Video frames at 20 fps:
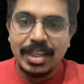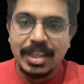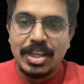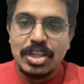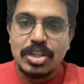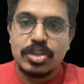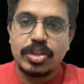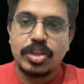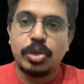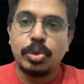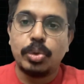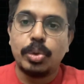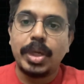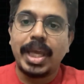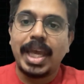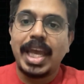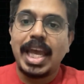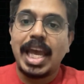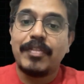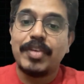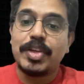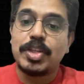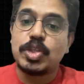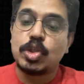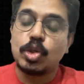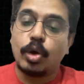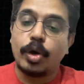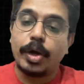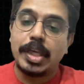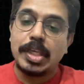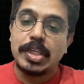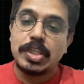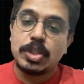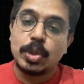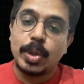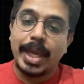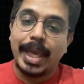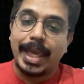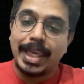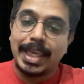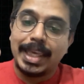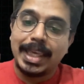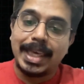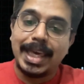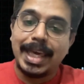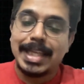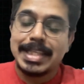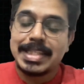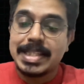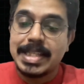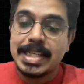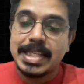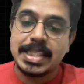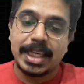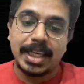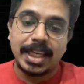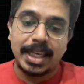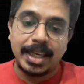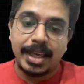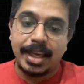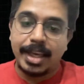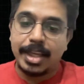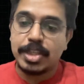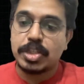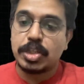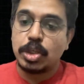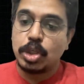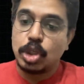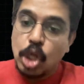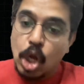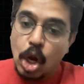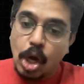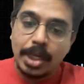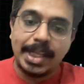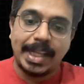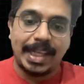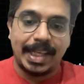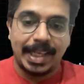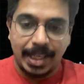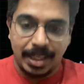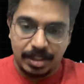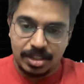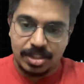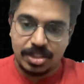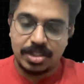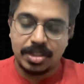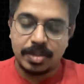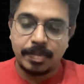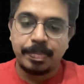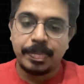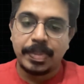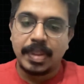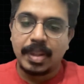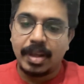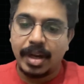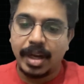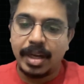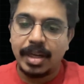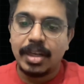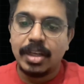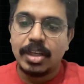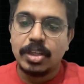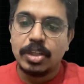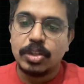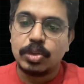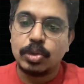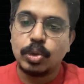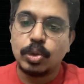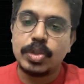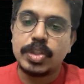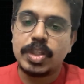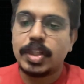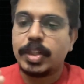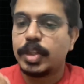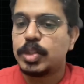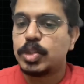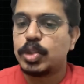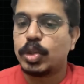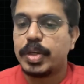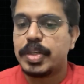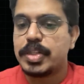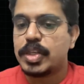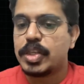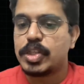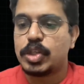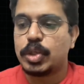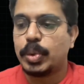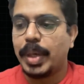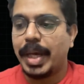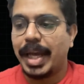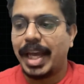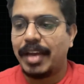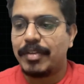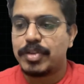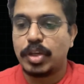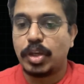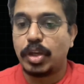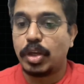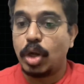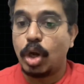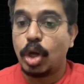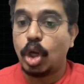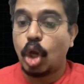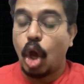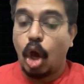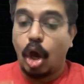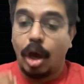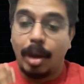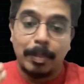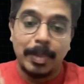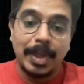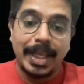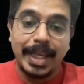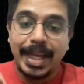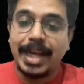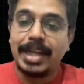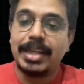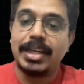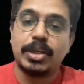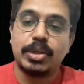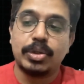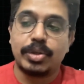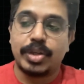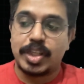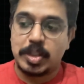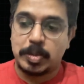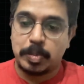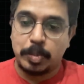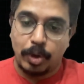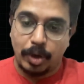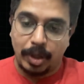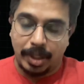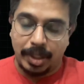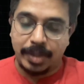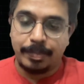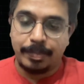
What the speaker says: So you can have a choice to engage, disengage, not engage, right? Those are the choices you have. So you're not obligated to respond.